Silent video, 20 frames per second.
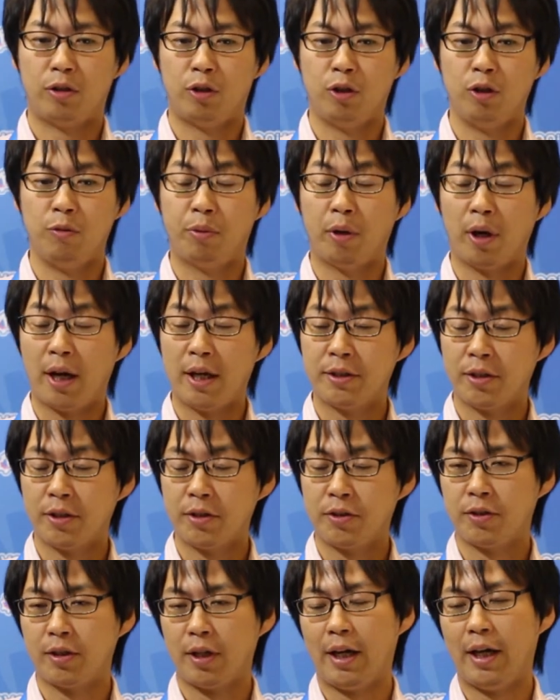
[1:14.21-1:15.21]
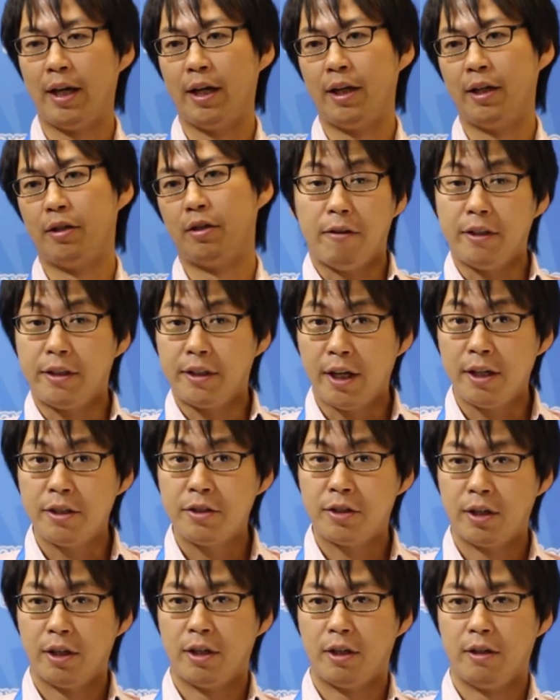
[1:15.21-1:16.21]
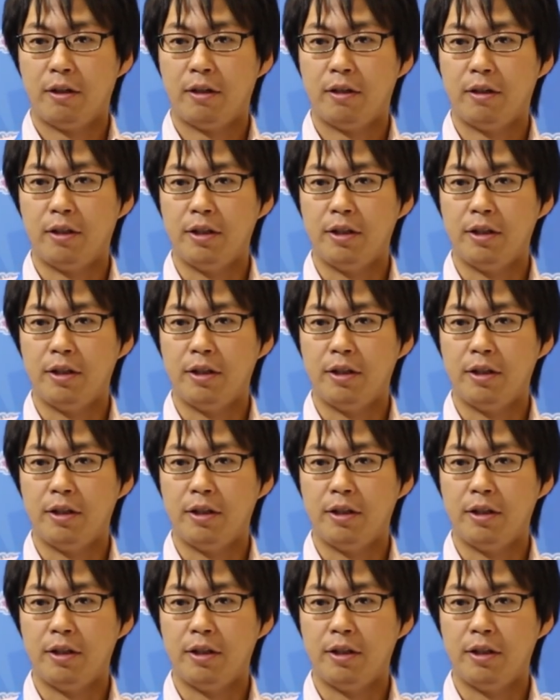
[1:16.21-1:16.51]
two prizes at Fantasia